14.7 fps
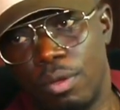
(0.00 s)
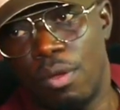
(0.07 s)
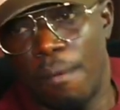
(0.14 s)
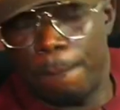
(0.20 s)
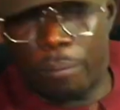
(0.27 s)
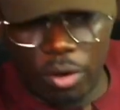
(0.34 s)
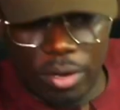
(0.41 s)

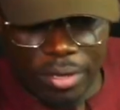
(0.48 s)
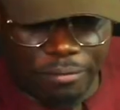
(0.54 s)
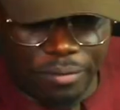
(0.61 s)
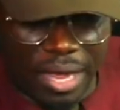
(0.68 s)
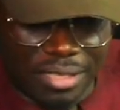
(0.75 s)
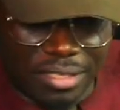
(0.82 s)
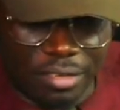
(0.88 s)
But if you're
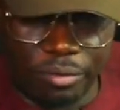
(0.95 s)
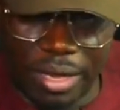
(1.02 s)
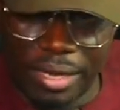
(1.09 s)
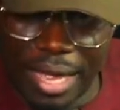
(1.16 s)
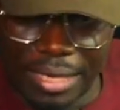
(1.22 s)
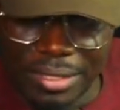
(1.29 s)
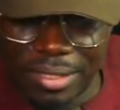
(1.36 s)
asking for an
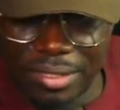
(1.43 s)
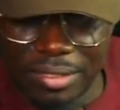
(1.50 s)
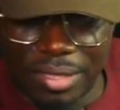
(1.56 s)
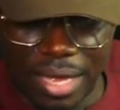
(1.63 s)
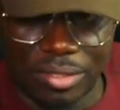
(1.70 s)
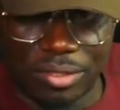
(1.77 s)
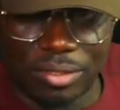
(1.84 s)
artist
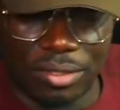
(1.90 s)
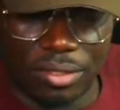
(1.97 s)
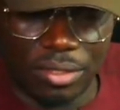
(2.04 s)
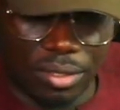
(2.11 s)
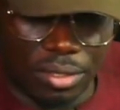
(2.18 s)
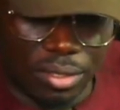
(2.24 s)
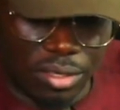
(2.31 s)
that
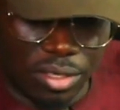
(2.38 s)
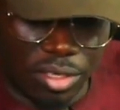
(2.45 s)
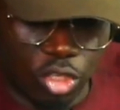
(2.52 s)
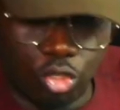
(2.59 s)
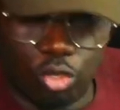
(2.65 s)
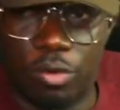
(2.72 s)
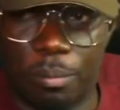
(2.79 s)
is
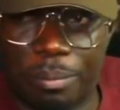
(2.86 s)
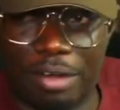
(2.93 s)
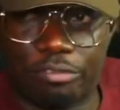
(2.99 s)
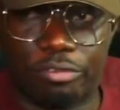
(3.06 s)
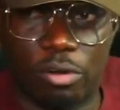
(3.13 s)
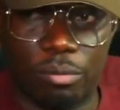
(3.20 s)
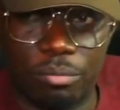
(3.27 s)
going to
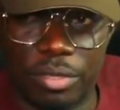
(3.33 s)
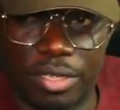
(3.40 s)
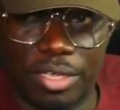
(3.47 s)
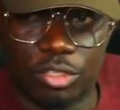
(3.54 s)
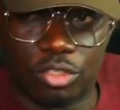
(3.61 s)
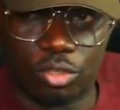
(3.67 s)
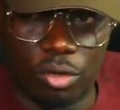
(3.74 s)
perform a
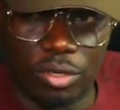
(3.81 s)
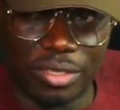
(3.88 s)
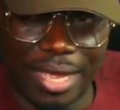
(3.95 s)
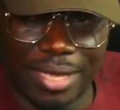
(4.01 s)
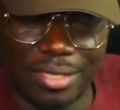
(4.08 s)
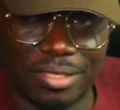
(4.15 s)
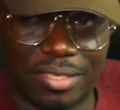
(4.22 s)
song that
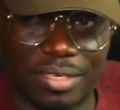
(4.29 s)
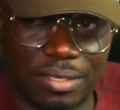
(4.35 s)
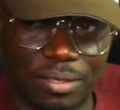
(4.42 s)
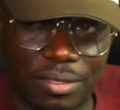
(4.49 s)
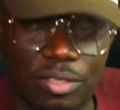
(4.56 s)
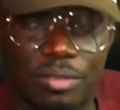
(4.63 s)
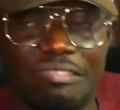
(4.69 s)
he
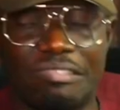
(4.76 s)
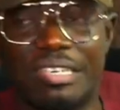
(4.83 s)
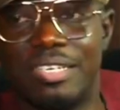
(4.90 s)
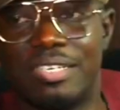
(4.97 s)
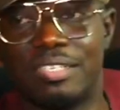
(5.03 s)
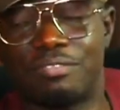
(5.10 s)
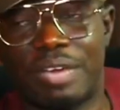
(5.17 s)

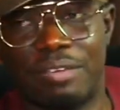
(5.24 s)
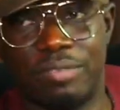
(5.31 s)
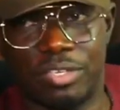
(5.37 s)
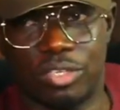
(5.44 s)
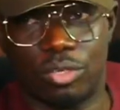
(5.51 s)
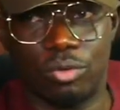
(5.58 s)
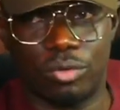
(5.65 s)
released 5 years
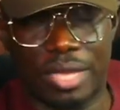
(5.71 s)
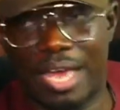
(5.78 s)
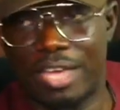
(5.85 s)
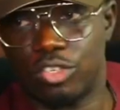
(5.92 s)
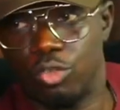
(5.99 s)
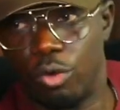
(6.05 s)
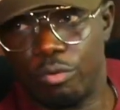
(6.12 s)
ago that has
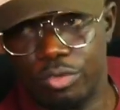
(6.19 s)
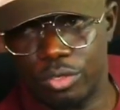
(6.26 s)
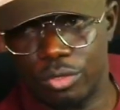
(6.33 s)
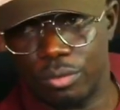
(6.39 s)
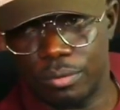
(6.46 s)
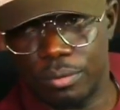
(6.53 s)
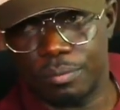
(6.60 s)
no video,
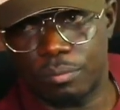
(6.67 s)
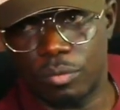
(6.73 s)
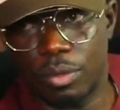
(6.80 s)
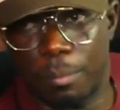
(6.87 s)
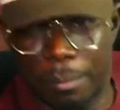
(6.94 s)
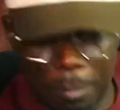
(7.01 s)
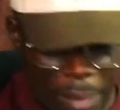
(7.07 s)

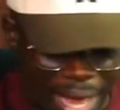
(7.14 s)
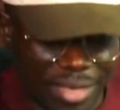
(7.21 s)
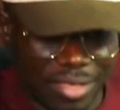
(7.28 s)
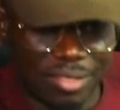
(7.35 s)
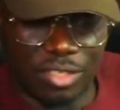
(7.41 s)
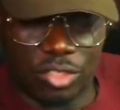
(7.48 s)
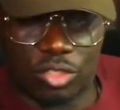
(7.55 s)
and it's
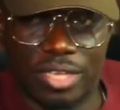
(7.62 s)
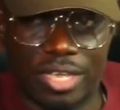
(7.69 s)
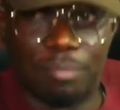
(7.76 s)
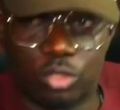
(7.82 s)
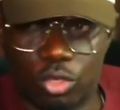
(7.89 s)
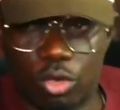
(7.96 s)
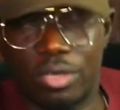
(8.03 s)
the same
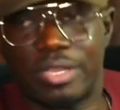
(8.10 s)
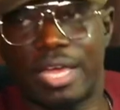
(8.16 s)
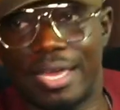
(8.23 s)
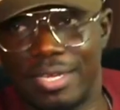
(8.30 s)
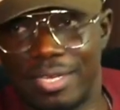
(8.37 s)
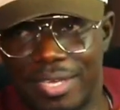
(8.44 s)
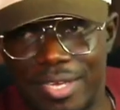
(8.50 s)
song that he
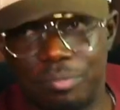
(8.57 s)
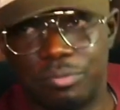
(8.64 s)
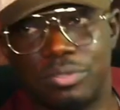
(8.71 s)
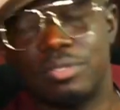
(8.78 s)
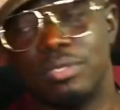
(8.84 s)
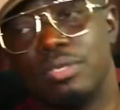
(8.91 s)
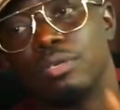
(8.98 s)
keeps
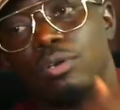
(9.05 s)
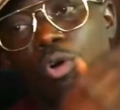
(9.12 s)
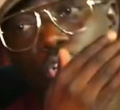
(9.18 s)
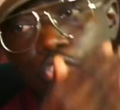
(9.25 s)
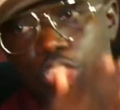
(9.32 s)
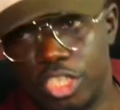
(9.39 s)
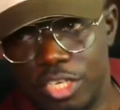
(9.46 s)
or
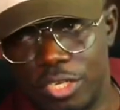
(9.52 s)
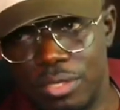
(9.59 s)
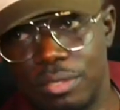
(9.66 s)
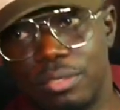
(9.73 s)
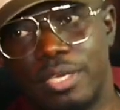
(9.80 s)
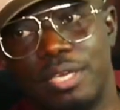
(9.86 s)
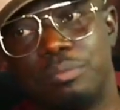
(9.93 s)
she
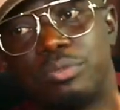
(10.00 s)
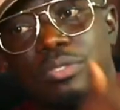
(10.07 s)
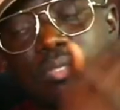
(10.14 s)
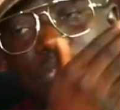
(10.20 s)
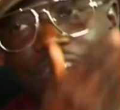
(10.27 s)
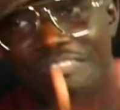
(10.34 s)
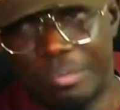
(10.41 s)
keeps
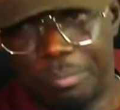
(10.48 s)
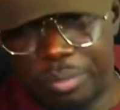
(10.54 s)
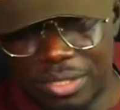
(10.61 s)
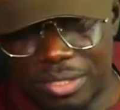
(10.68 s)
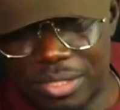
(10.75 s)
repeating,